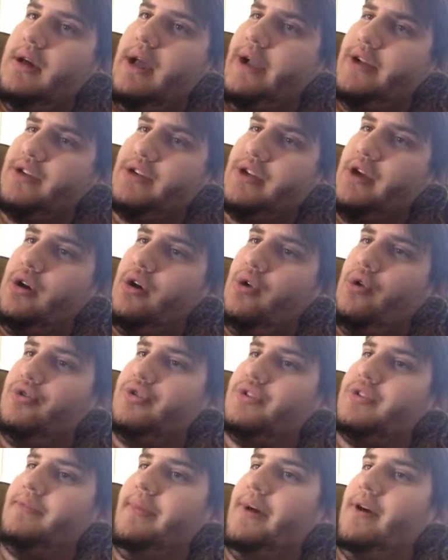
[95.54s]
Actually
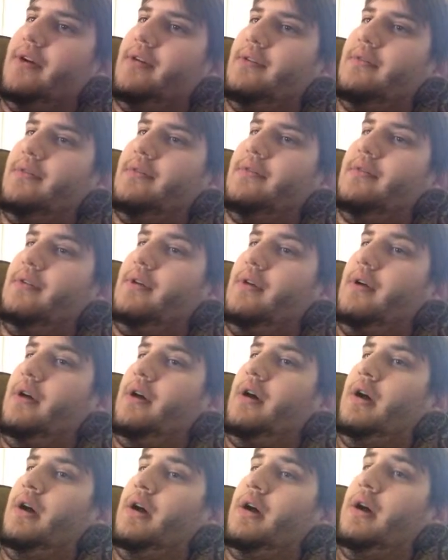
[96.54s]
holds the belt,
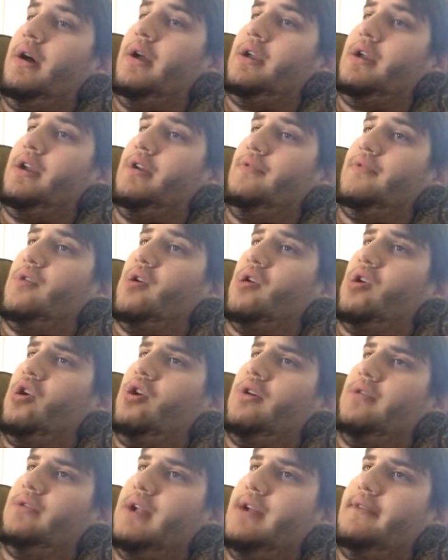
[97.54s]
uh, you know, for
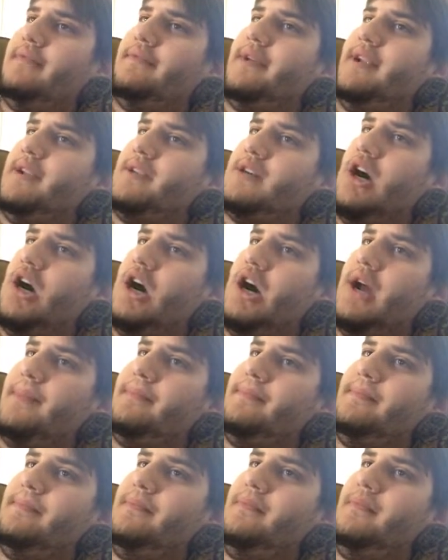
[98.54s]
a lengthy
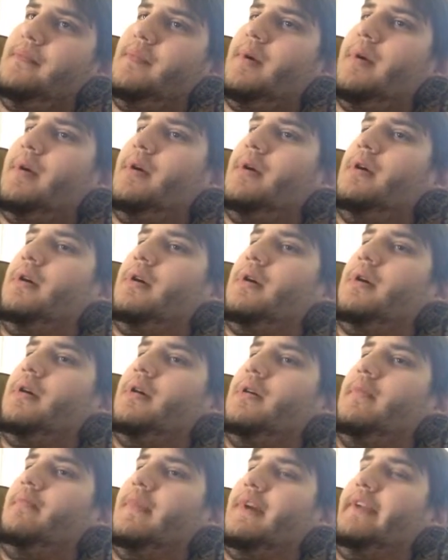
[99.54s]
time.
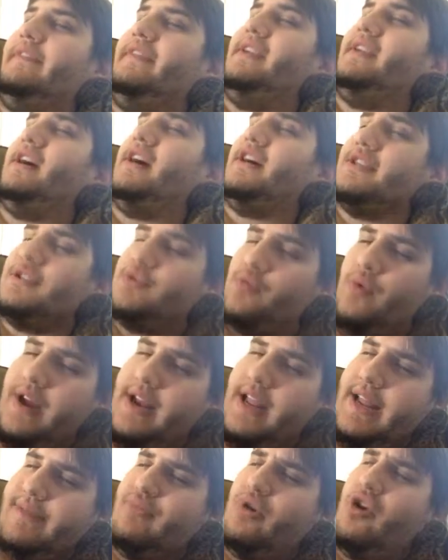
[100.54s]
But if he does
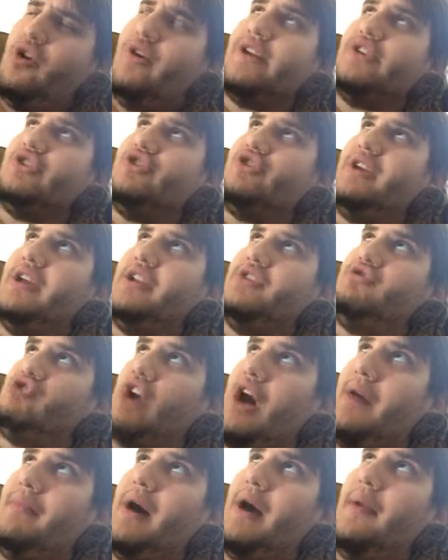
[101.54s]
win, he'd probably get
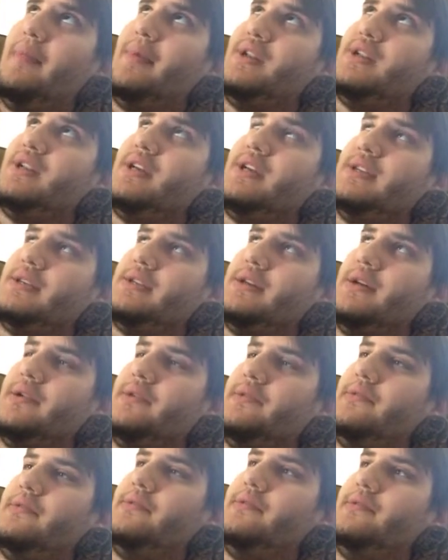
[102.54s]
jobbed by
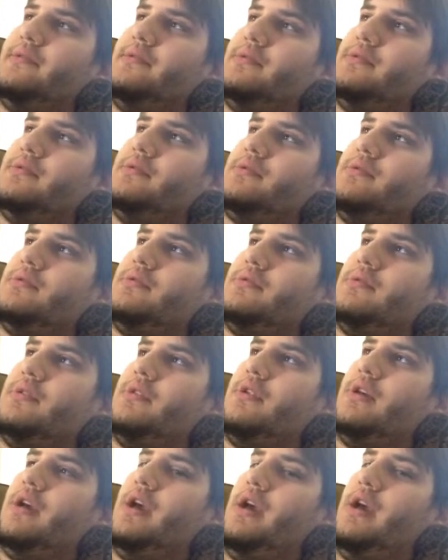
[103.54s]
Batista.
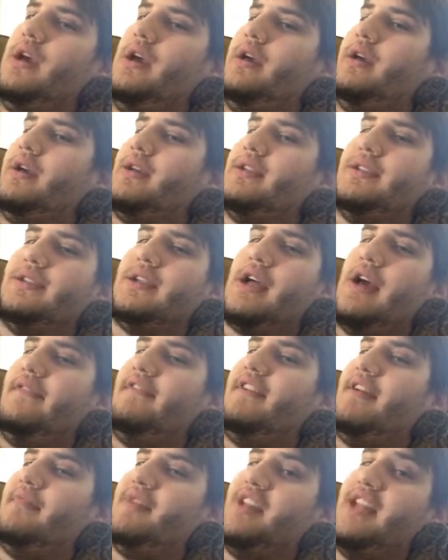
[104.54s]
I
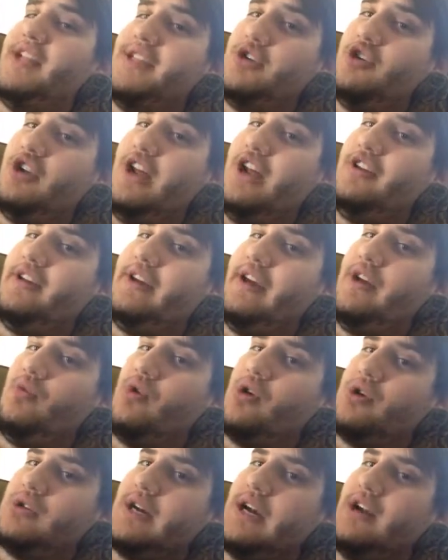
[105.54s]
think Batista's only had to get a
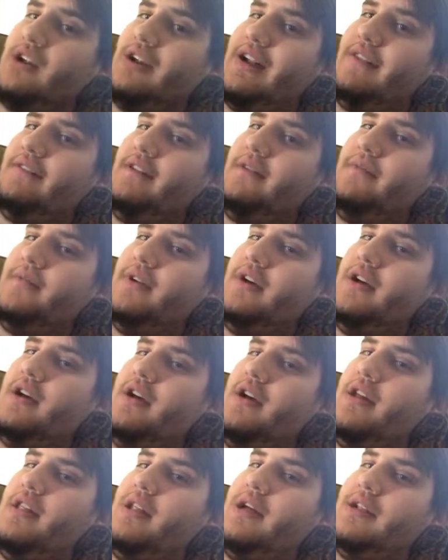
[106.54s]
world title out of it.
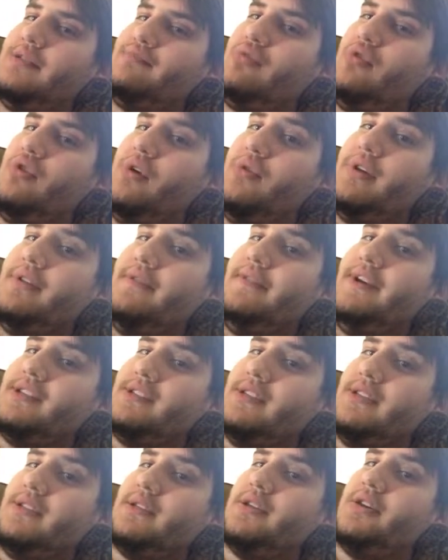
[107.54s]
That's probably one of the
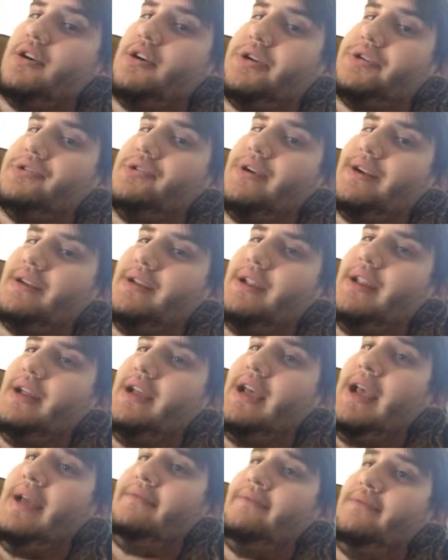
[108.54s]
things in his contract that he
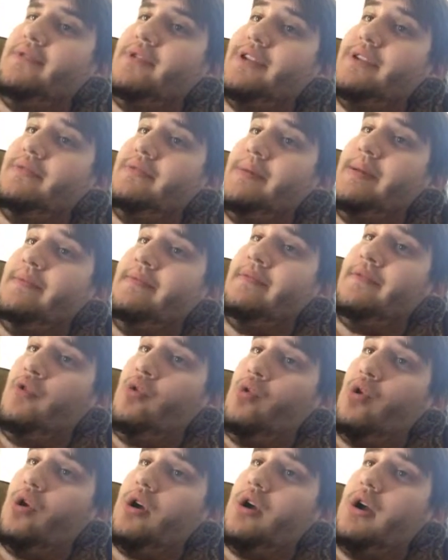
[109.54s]
came to the WWE
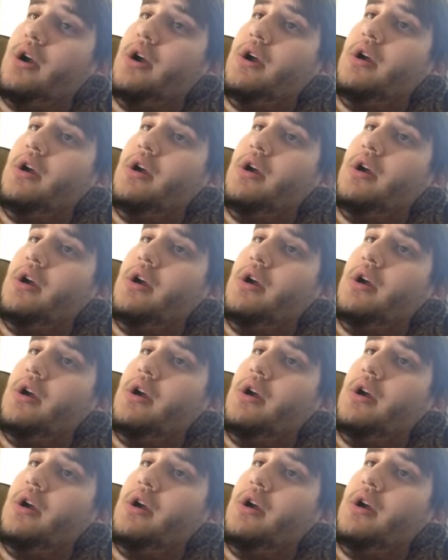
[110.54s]
for.